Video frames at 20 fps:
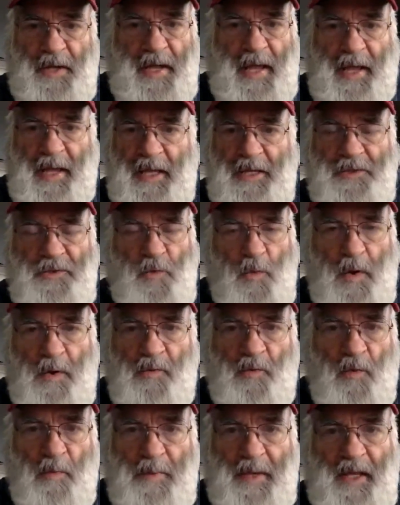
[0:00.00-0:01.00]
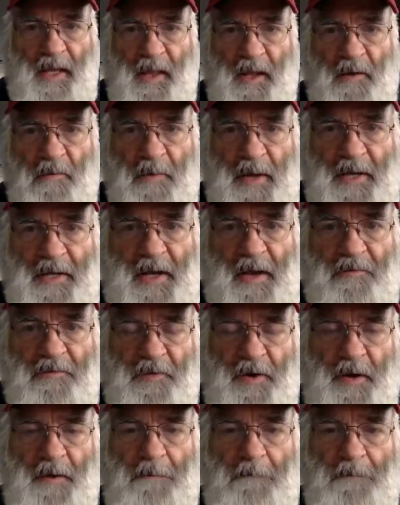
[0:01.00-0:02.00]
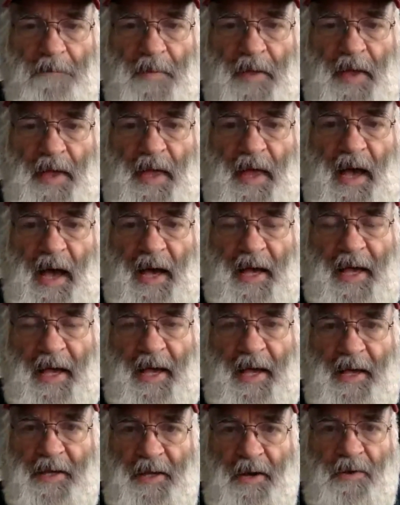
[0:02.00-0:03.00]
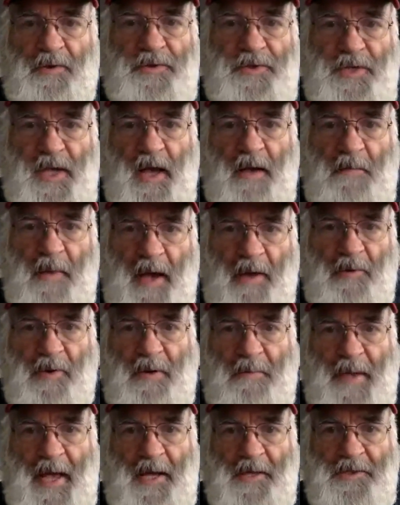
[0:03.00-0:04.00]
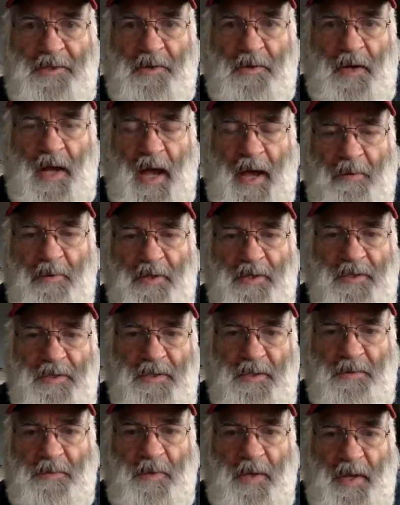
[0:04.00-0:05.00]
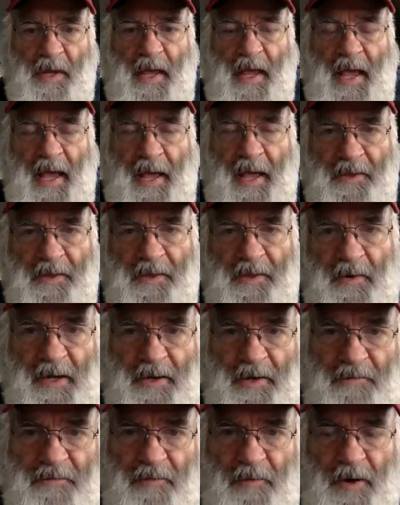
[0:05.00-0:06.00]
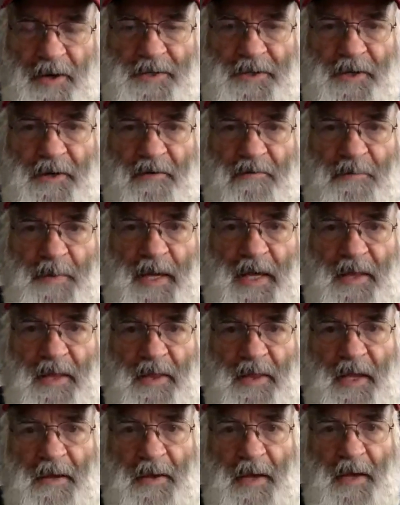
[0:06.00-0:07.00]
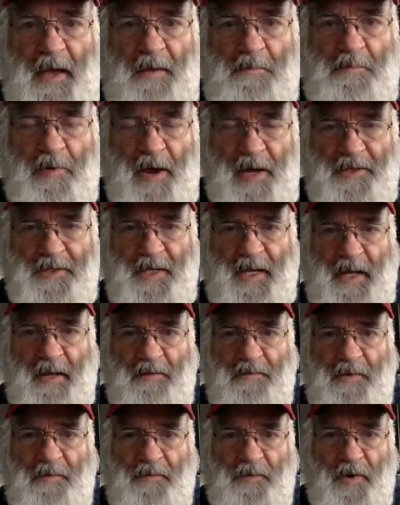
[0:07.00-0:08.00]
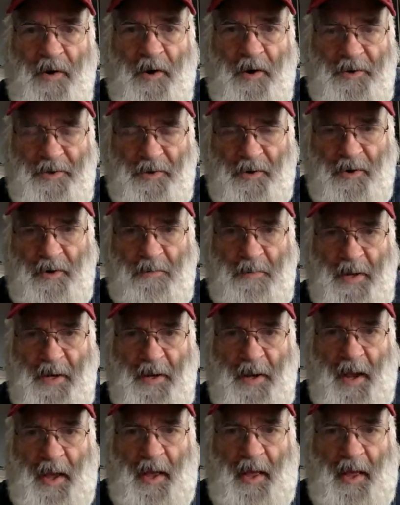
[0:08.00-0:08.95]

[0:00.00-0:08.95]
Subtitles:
each one will be a little bit different. Some I would imagine, I had the great good fortune of being the president for a term in